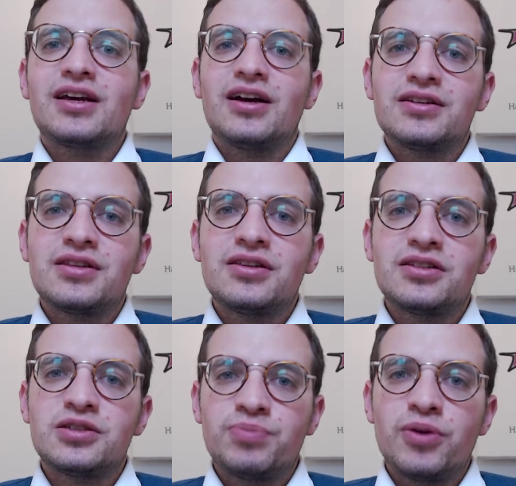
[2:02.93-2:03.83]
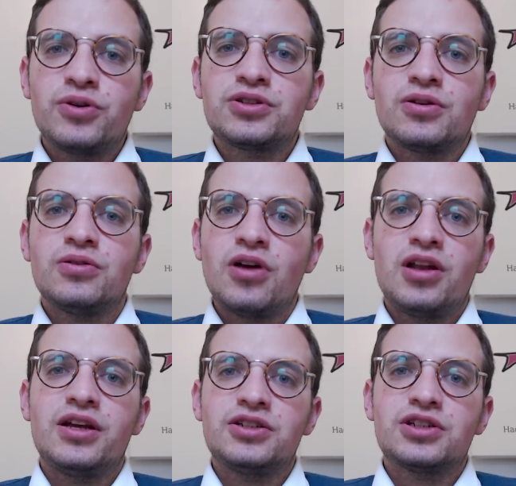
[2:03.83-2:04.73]
us that the spiritual
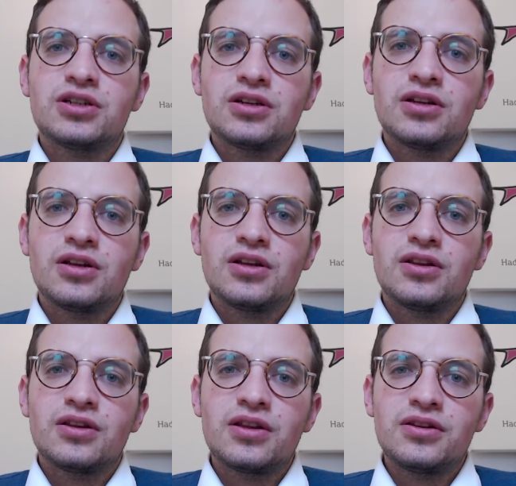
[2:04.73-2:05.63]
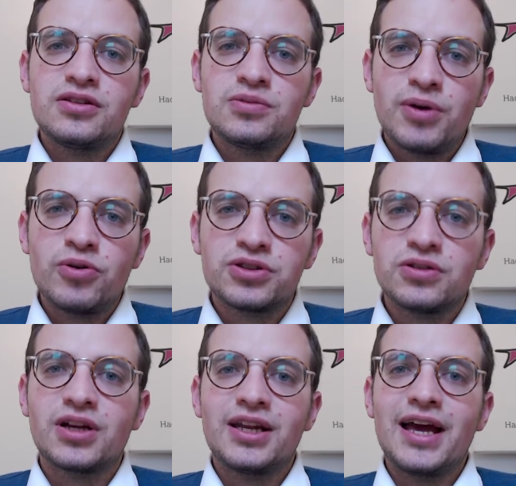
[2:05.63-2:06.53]
knowledge, that the spiritual
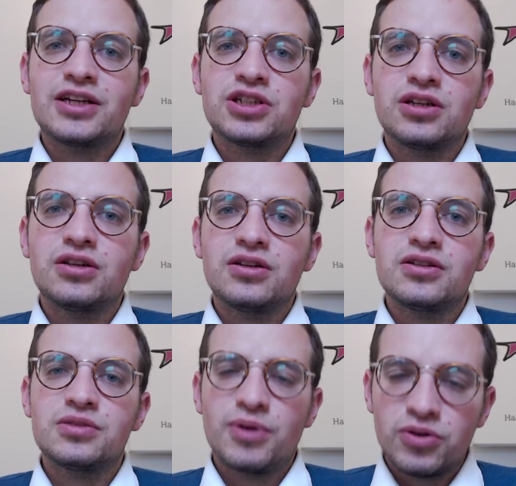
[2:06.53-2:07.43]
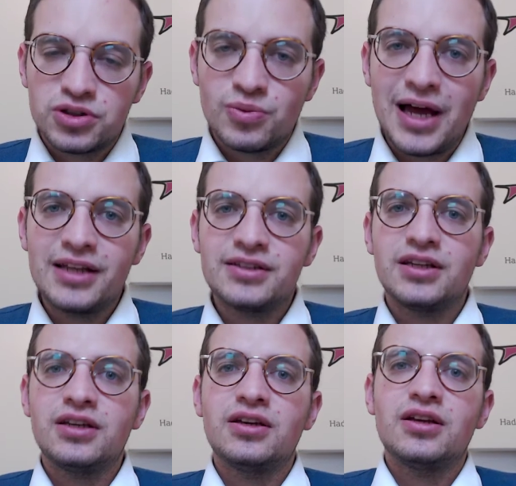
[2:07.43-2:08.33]
connection,
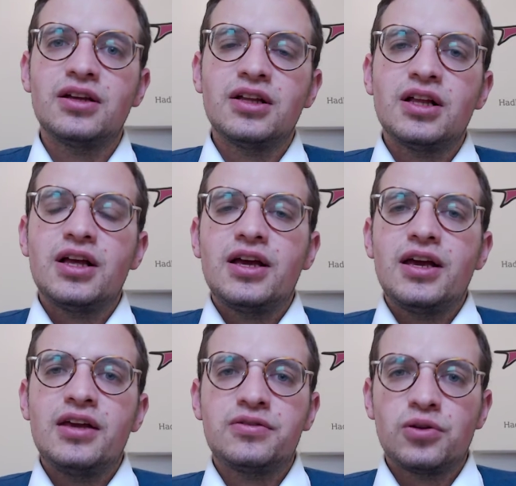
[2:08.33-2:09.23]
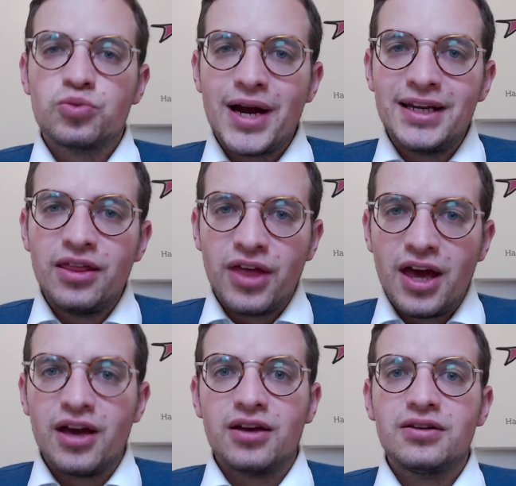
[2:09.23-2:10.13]
spirituality, is already
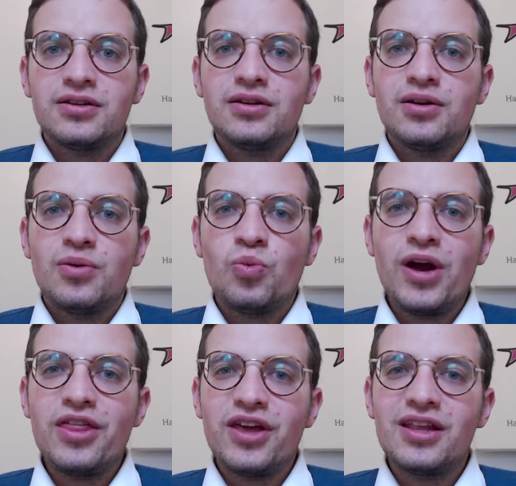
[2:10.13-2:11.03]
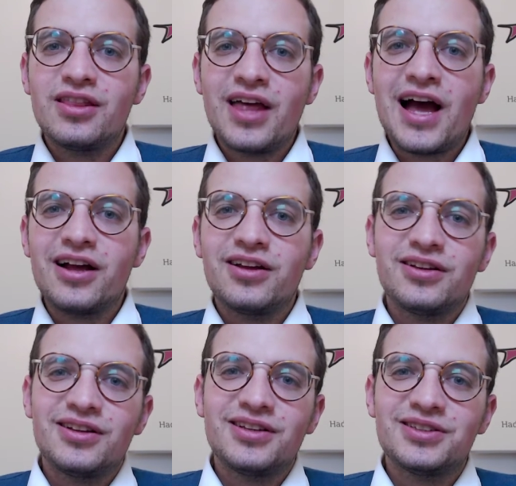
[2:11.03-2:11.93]
there within that
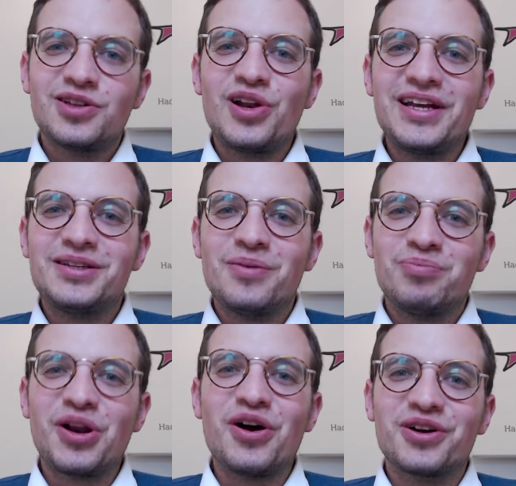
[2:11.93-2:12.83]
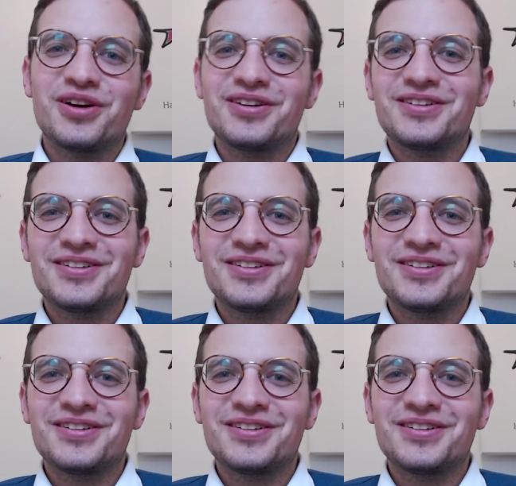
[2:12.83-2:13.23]
solid block